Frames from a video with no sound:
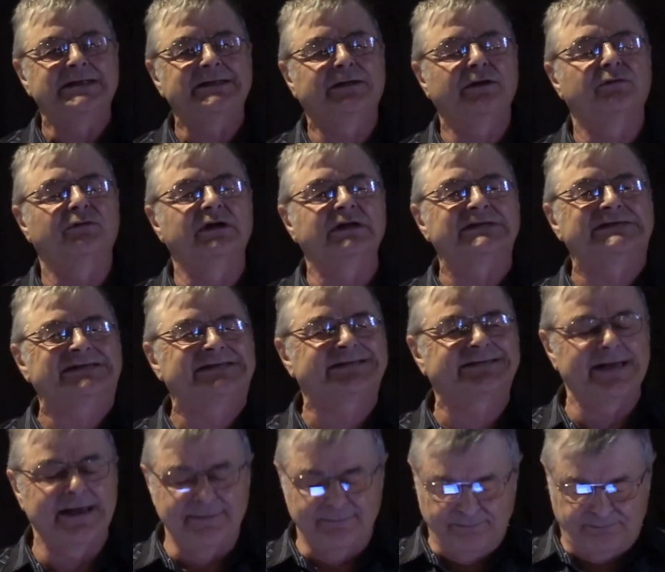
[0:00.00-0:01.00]
they will
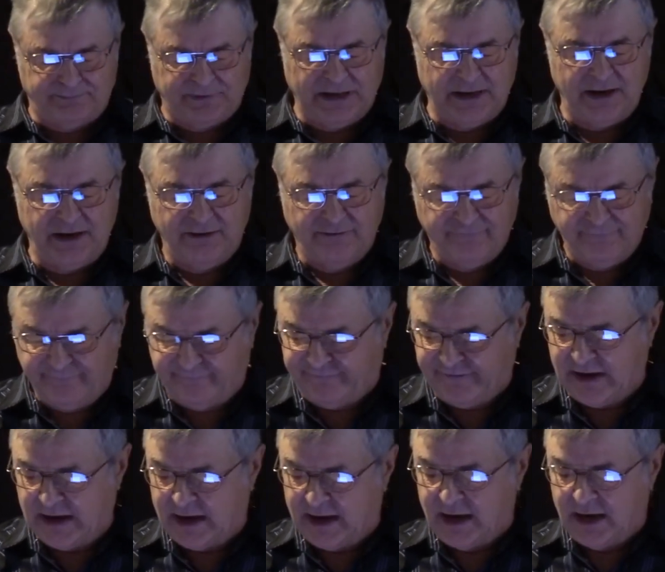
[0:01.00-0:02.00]
simply
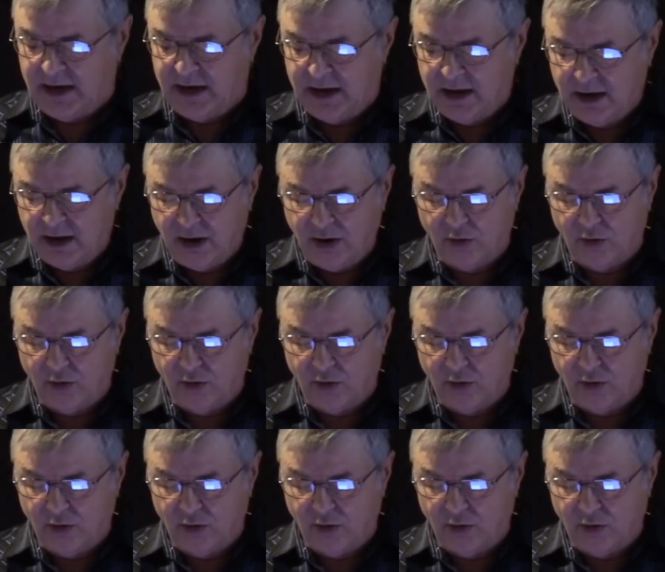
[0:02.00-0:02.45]
fail